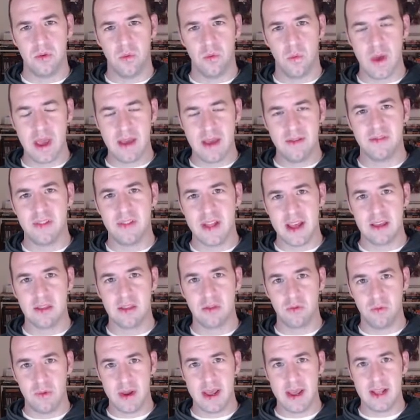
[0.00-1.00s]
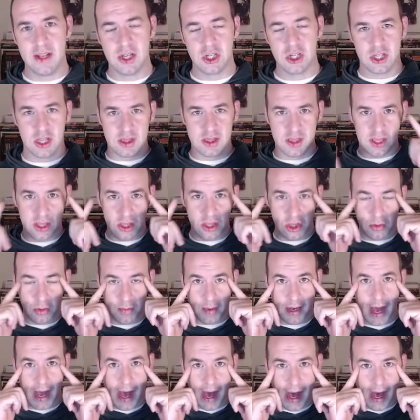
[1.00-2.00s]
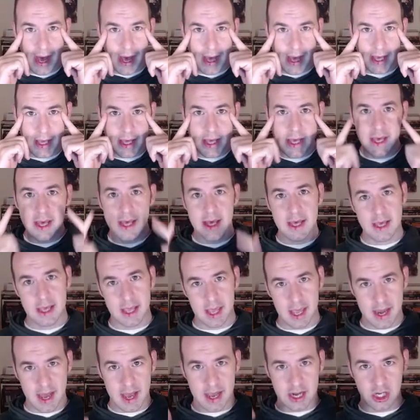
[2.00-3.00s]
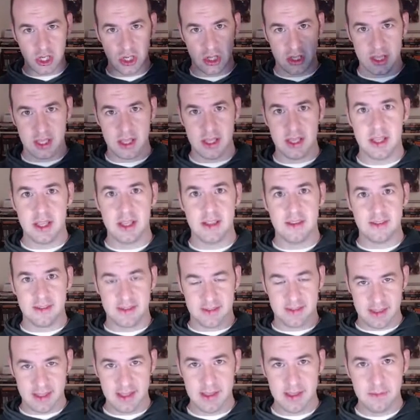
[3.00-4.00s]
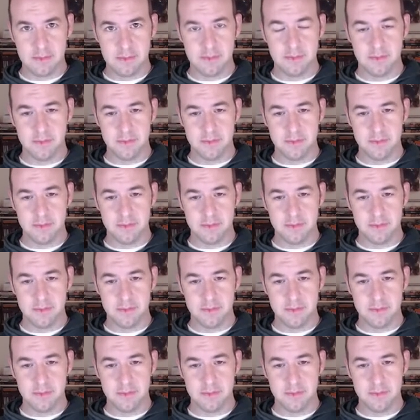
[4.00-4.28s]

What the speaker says: wavelength range that the human eye can actually see